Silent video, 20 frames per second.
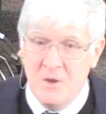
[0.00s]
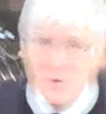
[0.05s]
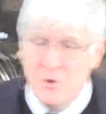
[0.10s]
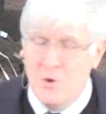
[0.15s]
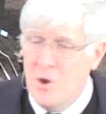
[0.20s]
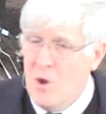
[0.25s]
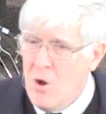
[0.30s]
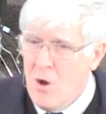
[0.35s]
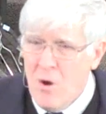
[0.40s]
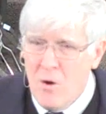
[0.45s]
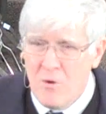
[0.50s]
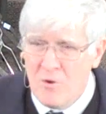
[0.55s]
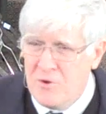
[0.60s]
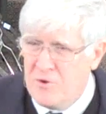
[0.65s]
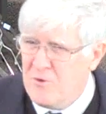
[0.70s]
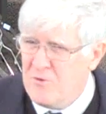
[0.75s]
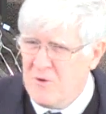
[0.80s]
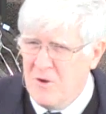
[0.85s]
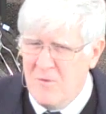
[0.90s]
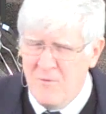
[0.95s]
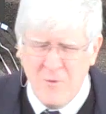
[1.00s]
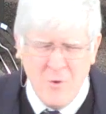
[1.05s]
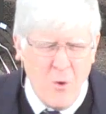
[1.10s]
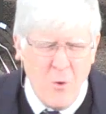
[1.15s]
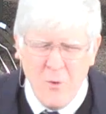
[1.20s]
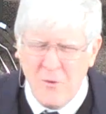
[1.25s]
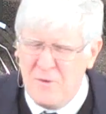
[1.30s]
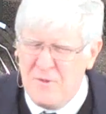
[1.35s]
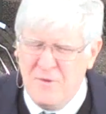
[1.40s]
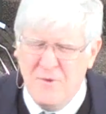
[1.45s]
"No, you're, of
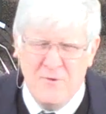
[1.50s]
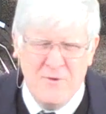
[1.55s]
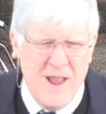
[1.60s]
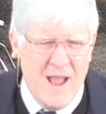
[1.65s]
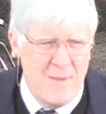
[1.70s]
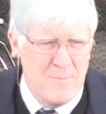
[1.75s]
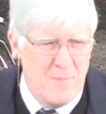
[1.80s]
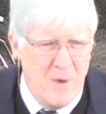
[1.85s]
course you're not